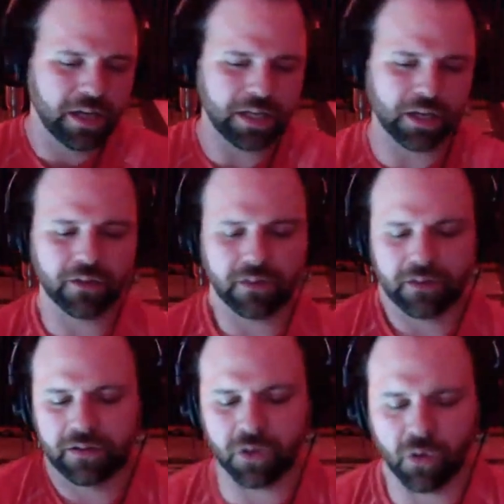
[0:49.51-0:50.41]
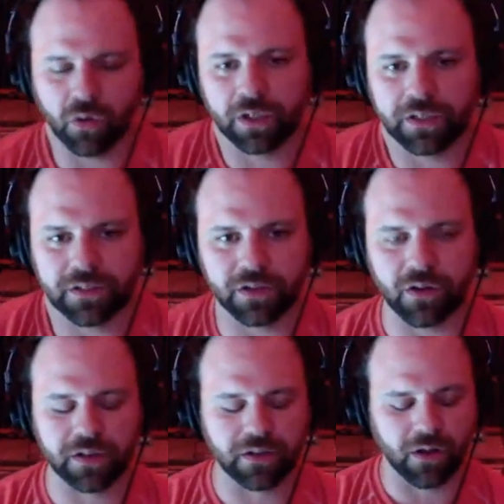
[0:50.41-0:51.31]
New Orleans is
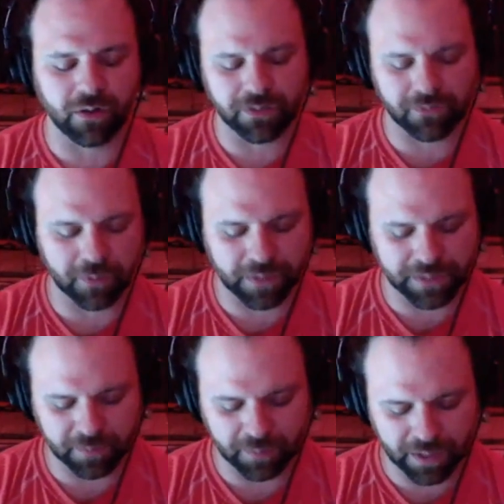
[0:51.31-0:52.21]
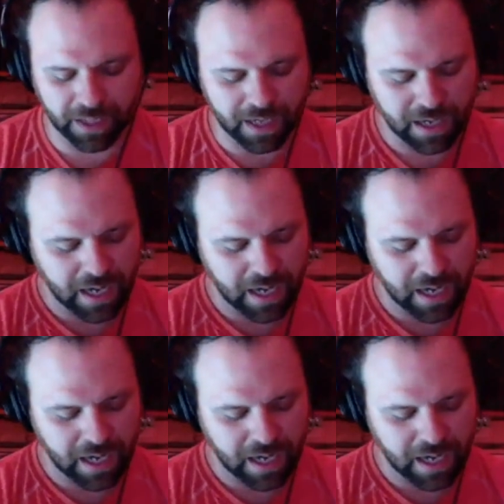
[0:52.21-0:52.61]
always a fun place to play.